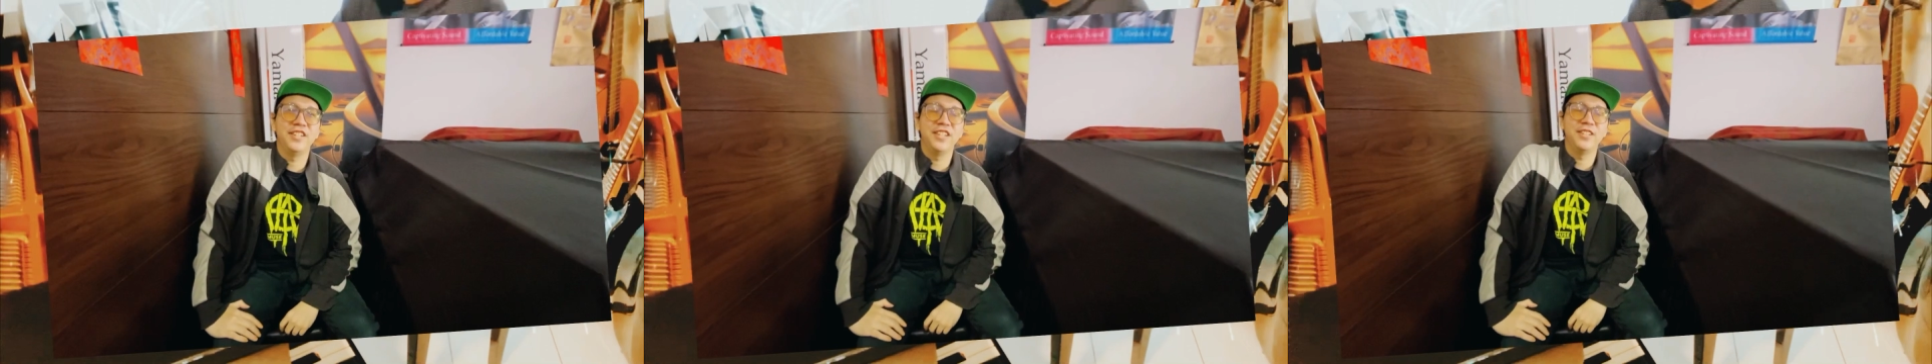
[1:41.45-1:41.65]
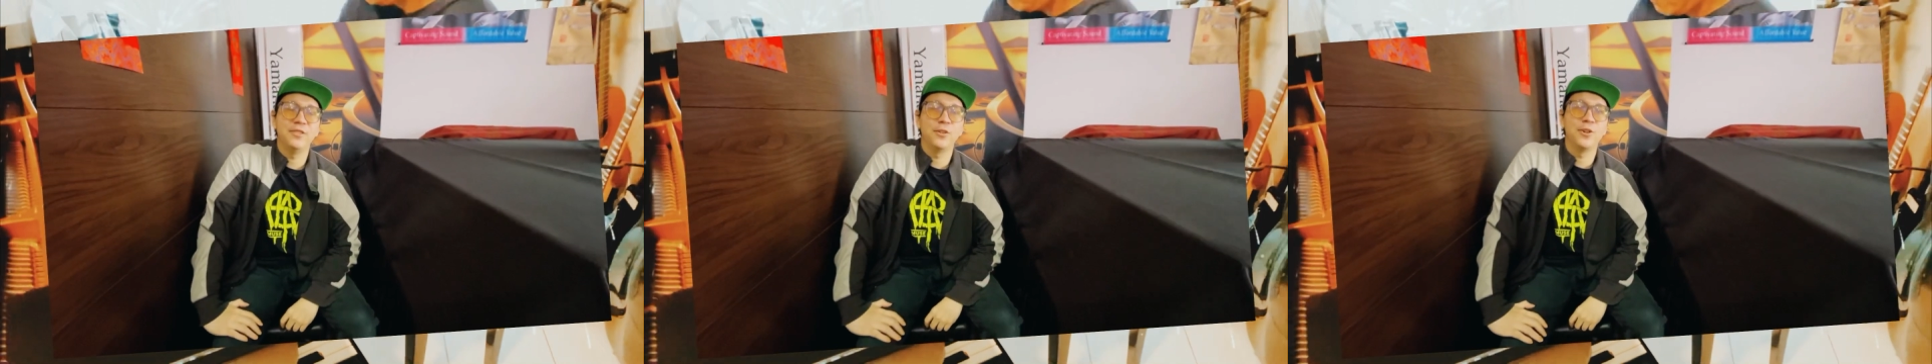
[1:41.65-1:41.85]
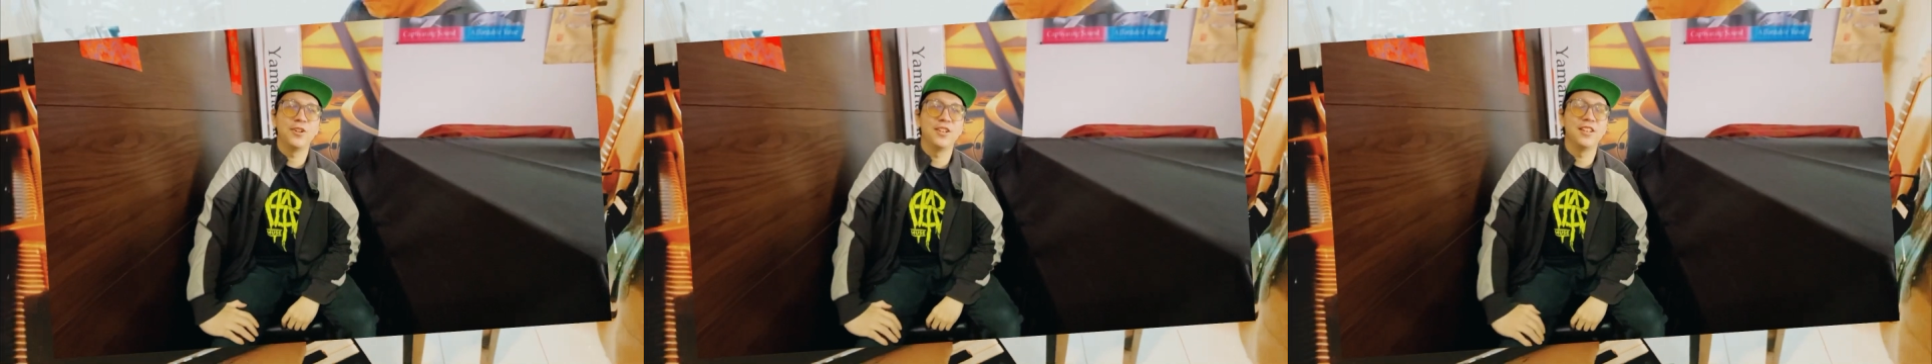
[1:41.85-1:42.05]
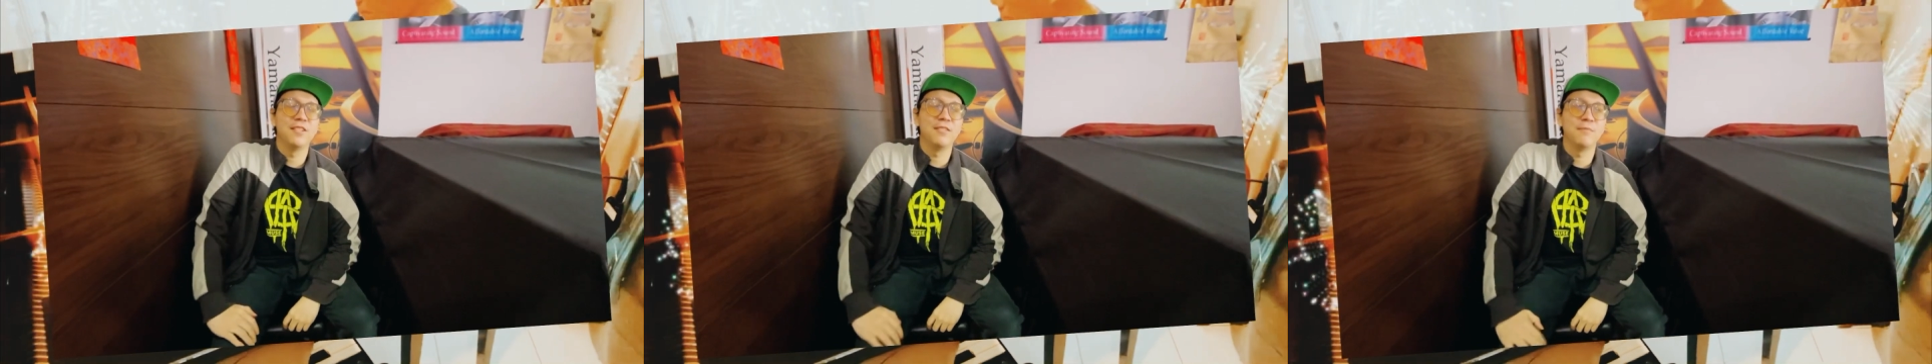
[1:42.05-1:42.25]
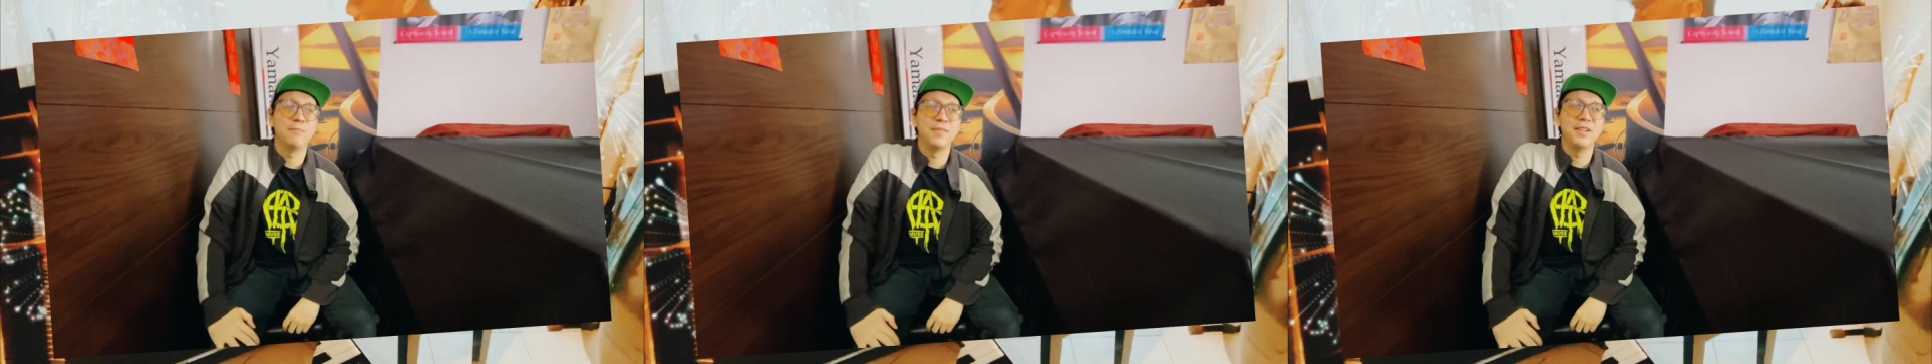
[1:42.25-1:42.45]
to all
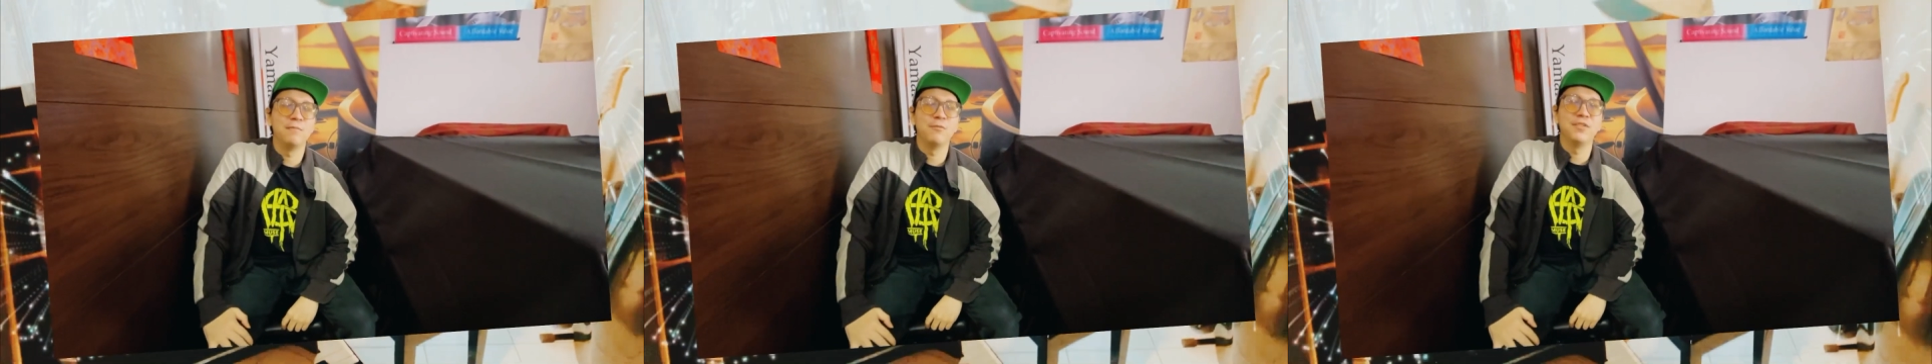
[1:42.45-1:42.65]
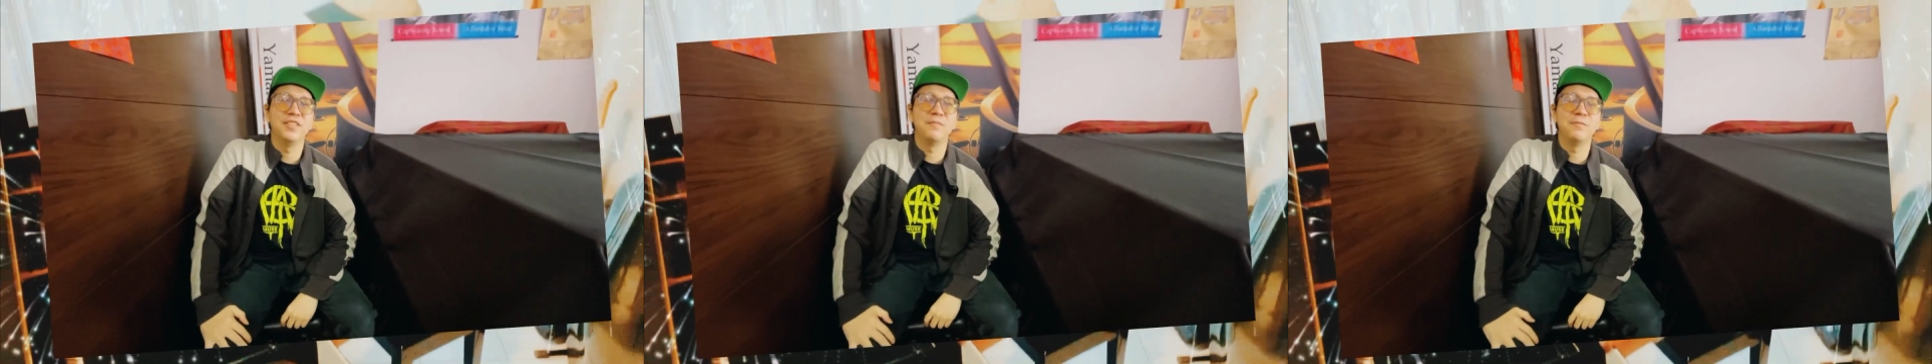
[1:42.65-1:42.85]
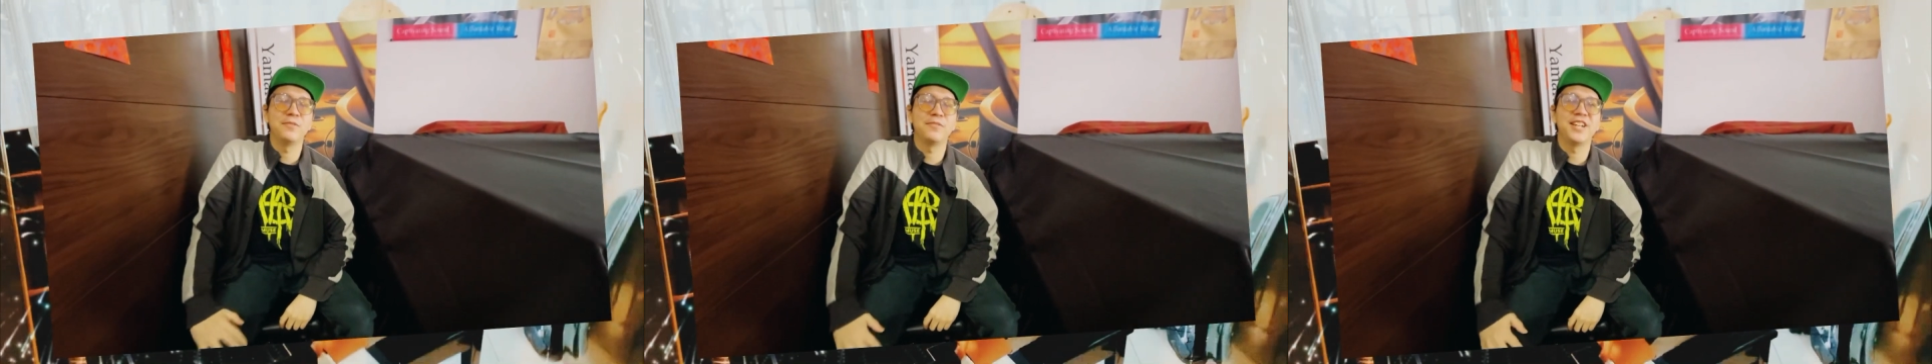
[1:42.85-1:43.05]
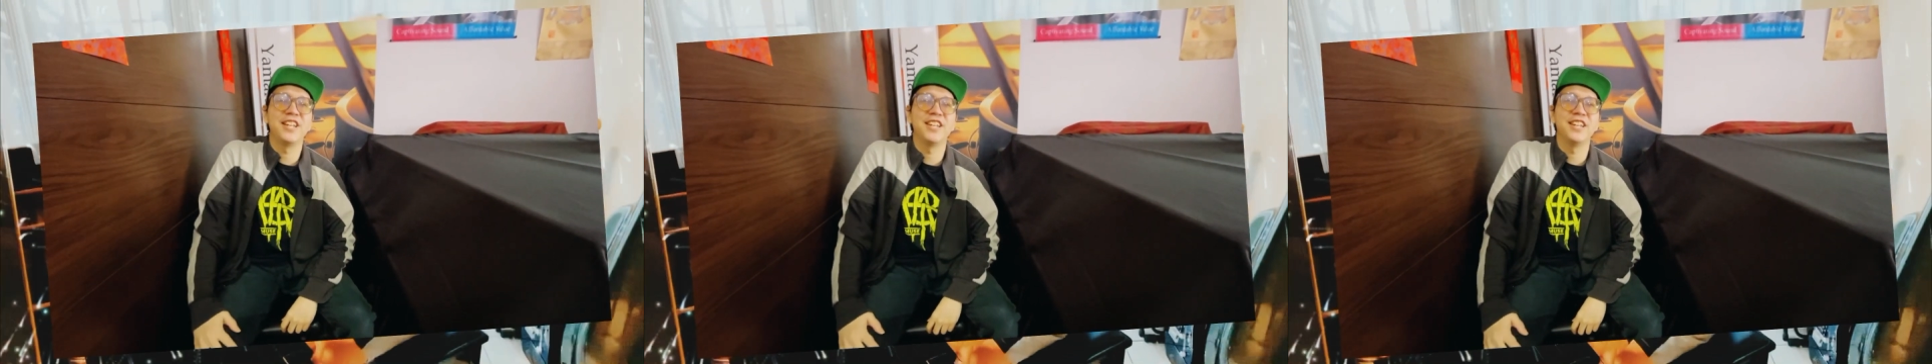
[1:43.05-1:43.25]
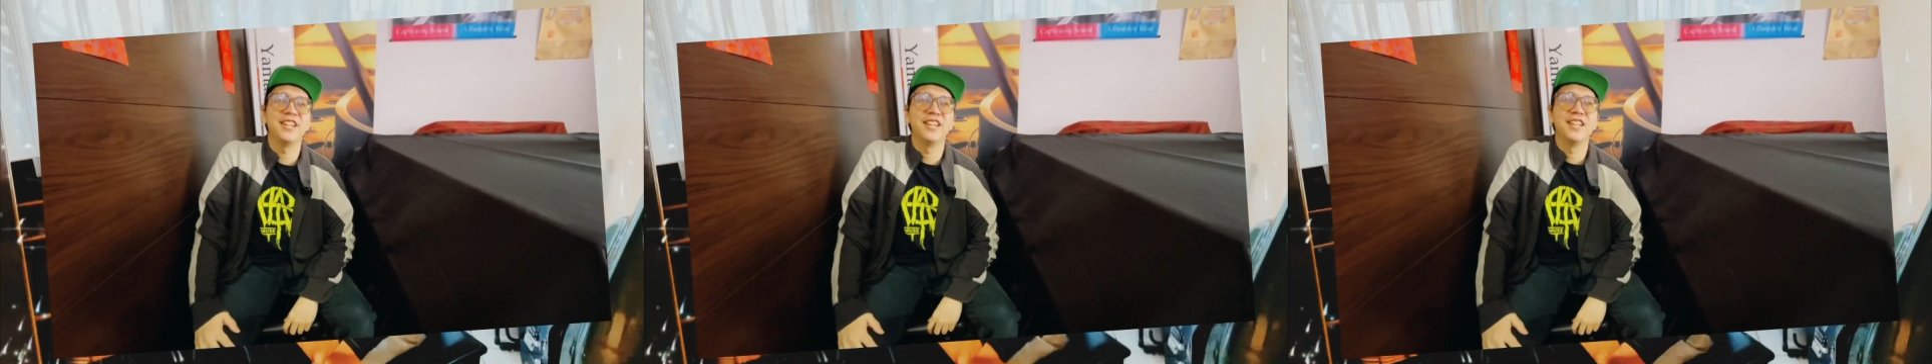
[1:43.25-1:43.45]
my Muslim friends.